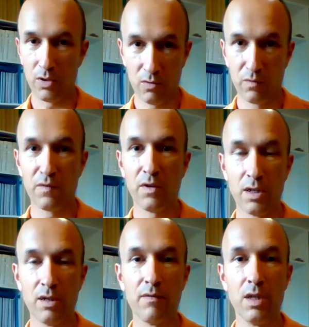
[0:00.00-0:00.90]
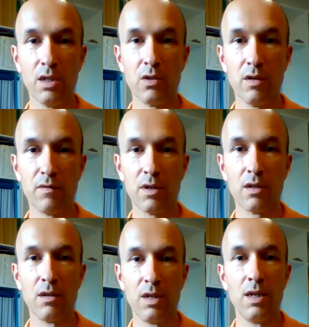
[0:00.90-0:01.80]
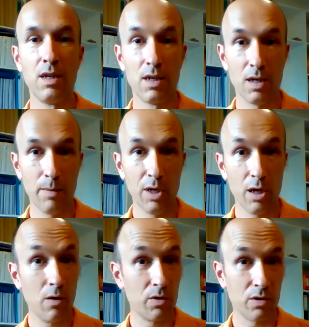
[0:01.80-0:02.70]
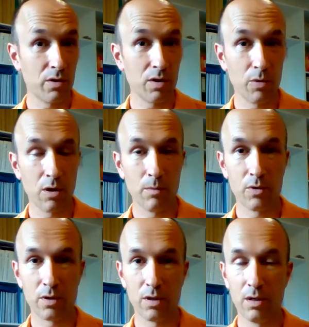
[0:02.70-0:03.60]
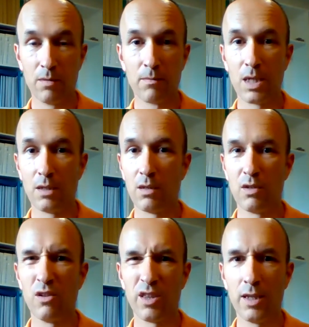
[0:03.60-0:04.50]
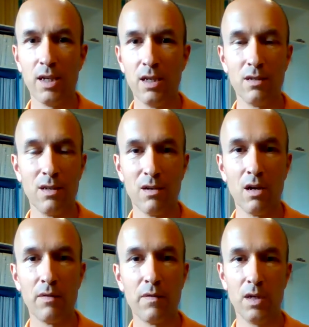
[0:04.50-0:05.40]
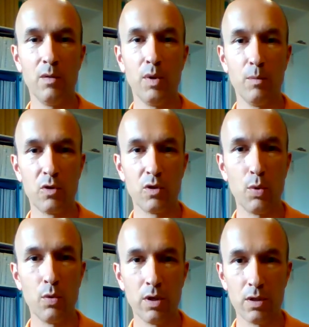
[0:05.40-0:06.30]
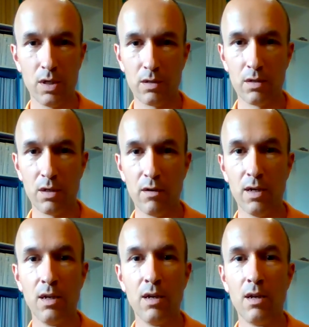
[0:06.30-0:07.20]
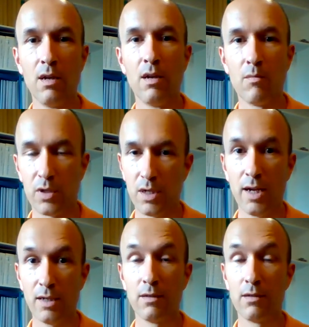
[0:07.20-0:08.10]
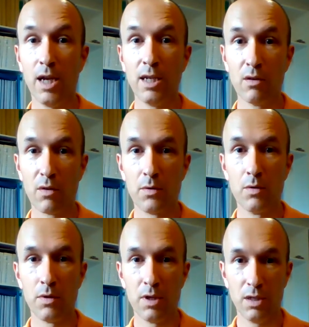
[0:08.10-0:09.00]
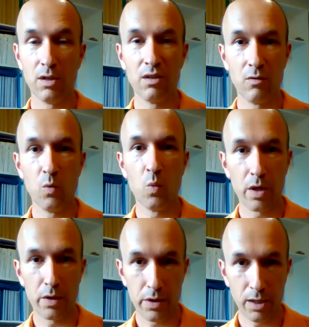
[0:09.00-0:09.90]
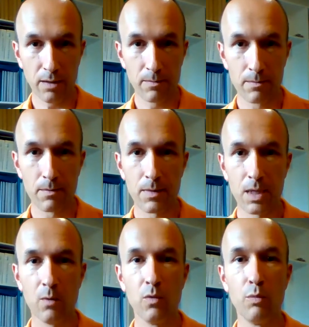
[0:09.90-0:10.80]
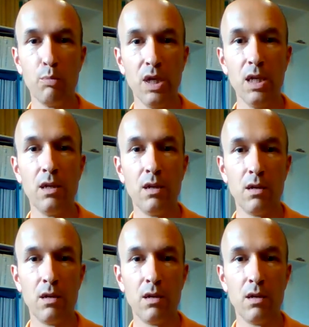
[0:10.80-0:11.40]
and you'll find that everything's different. Let me know because I sometimes uh, it's it's not that easy in life, and a little bit more support is necessary. But start entertaining the thought that you can do one thing that will be